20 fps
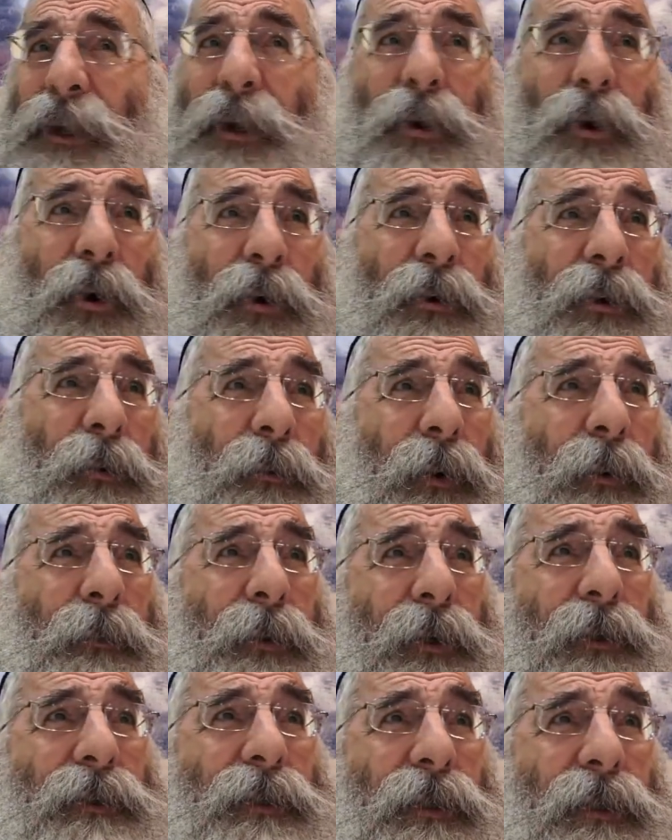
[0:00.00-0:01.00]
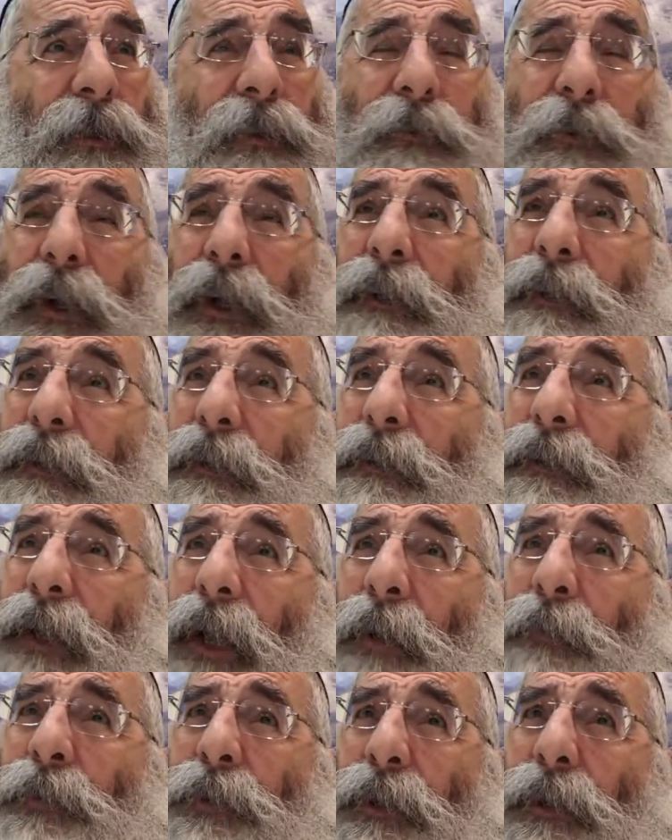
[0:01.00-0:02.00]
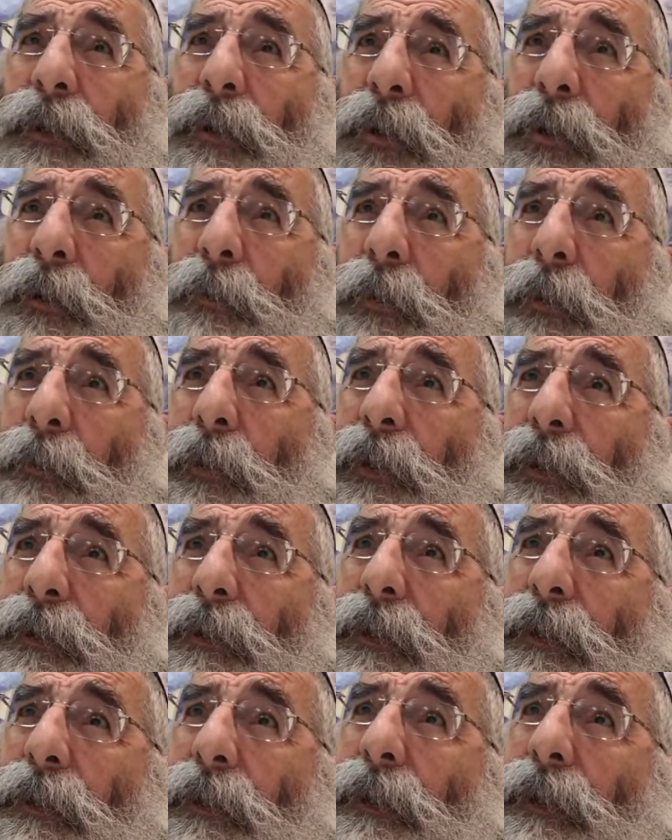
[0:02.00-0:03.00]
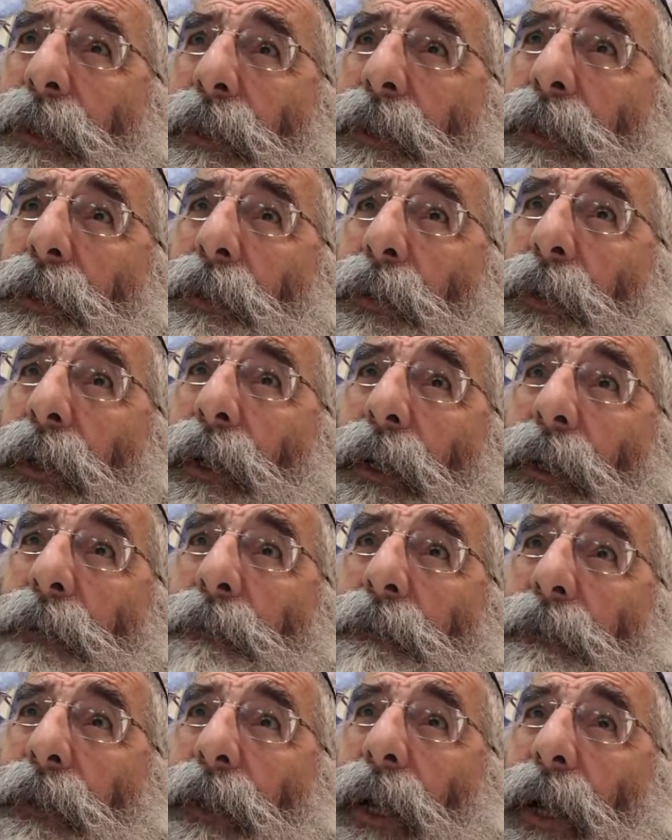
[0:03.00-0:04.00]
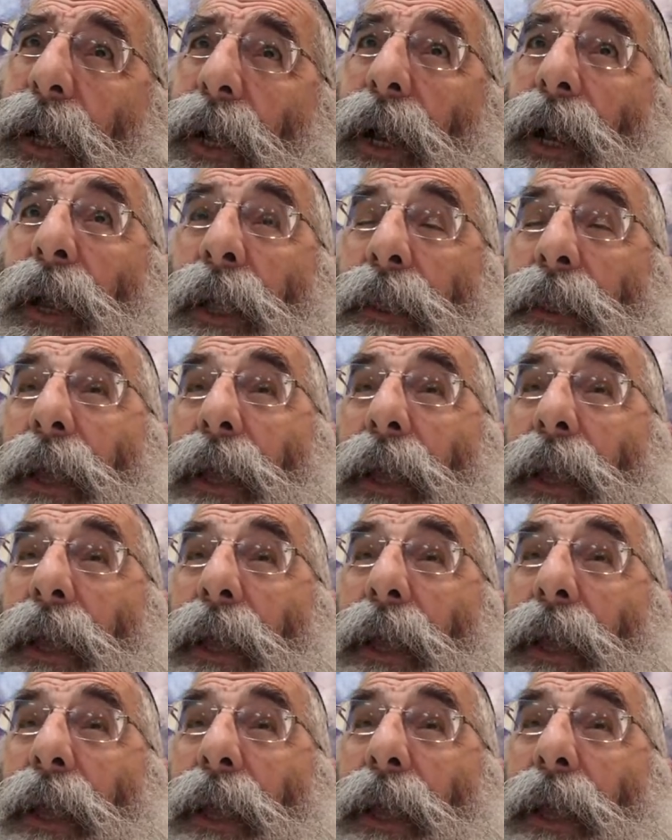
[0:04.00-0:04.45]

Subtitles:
horrible person, right? Just absolutely a horrible person, right? And